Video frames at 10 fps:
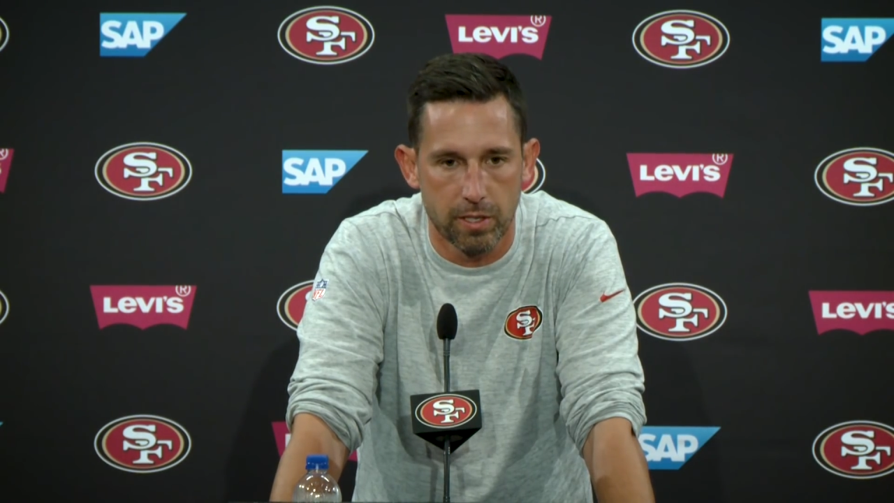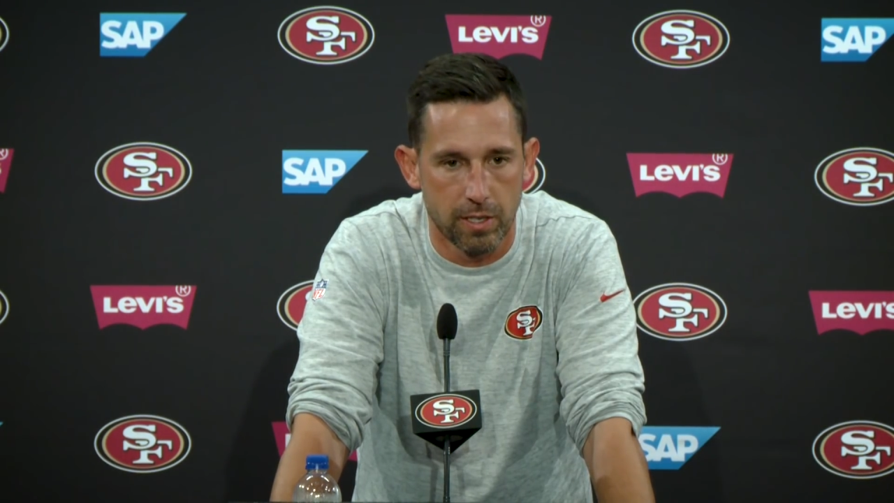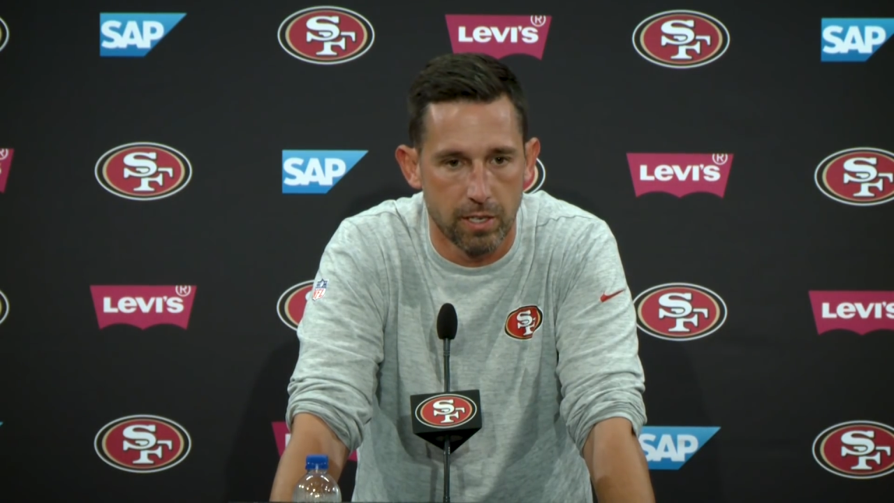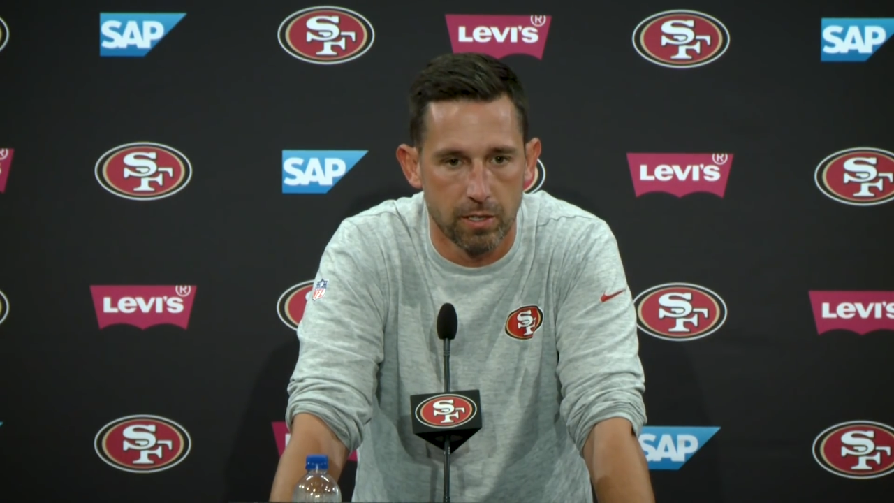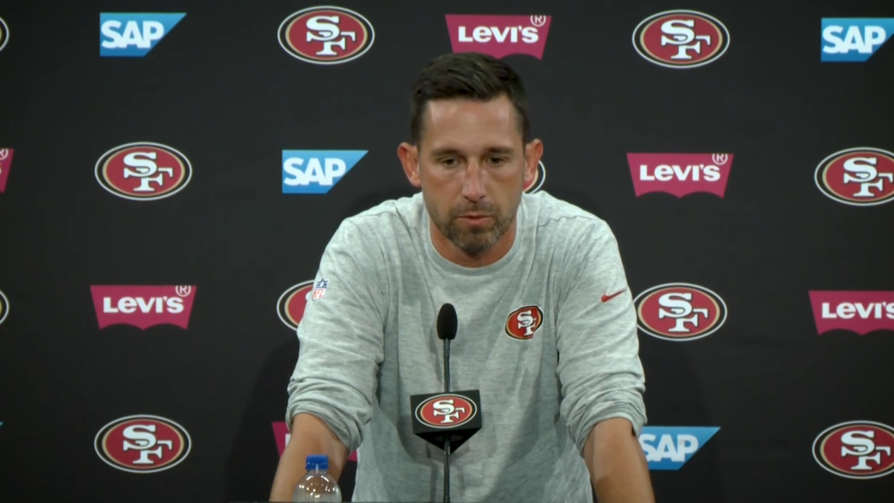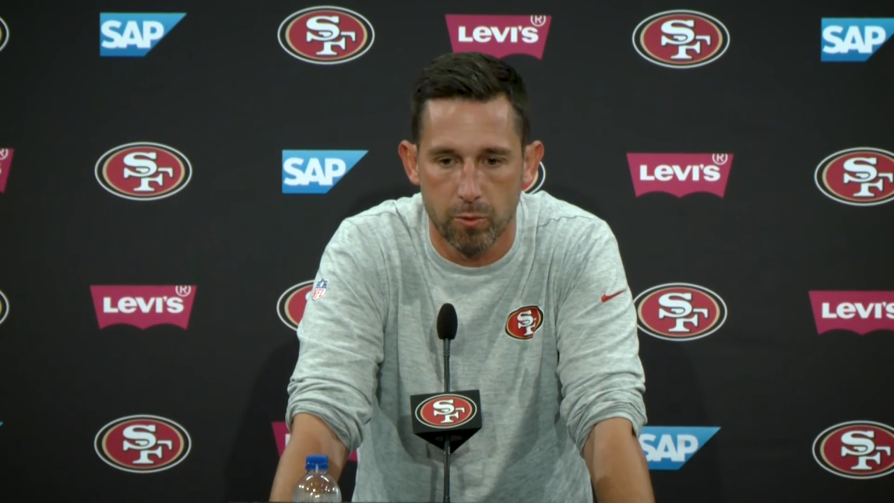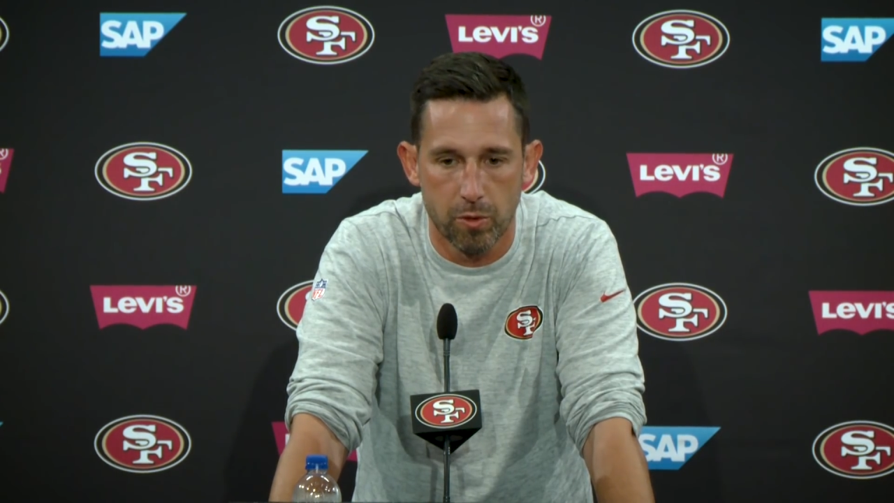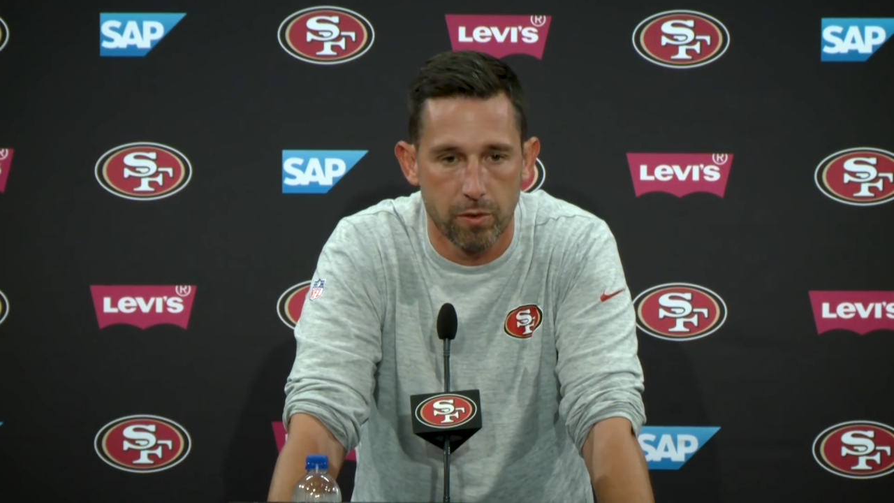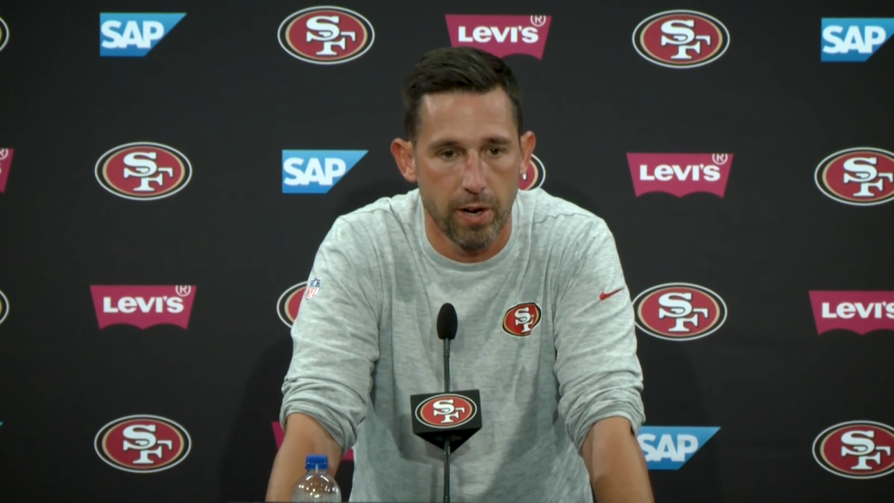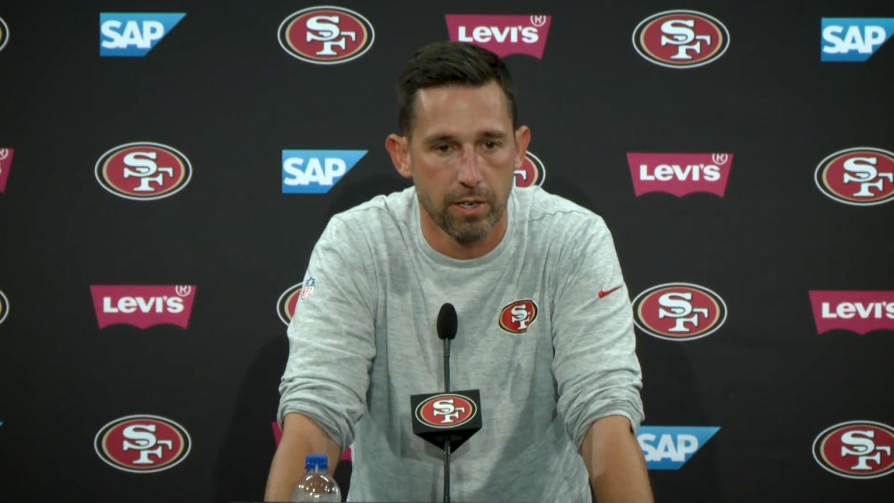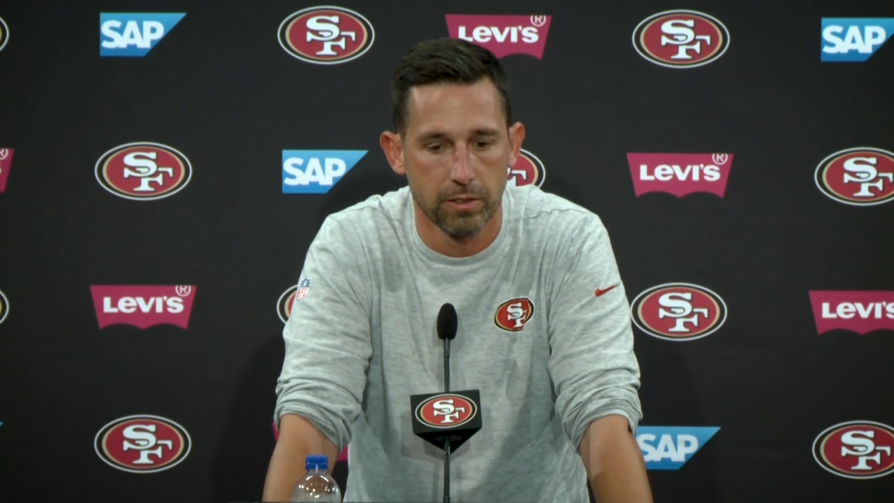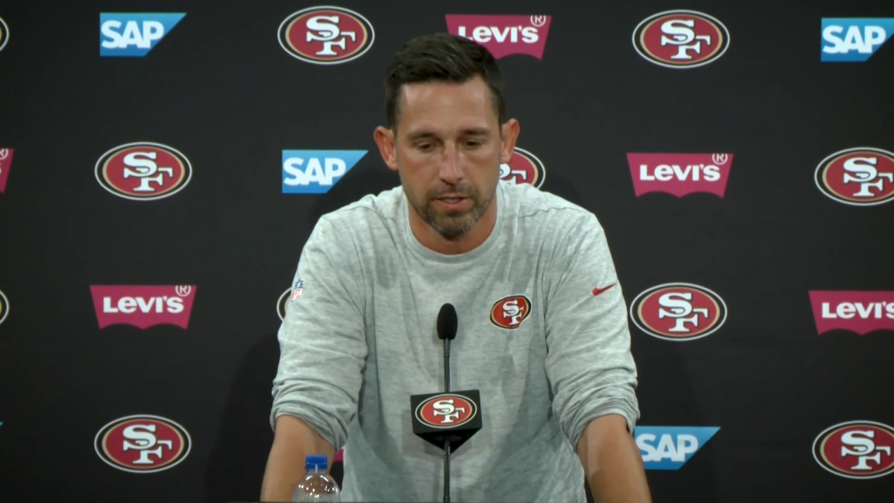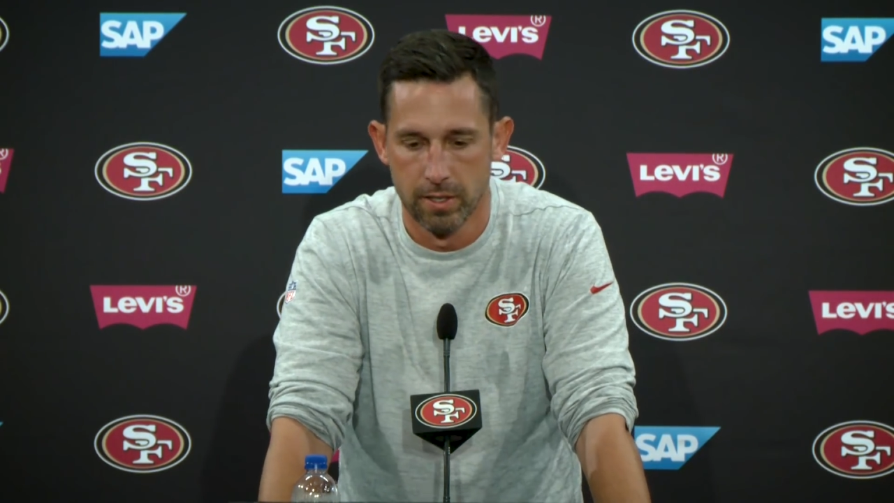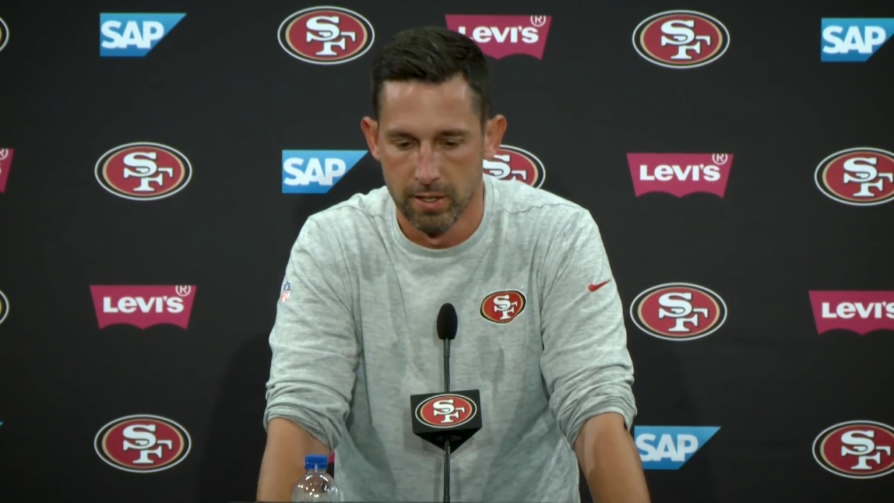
in here when we're around.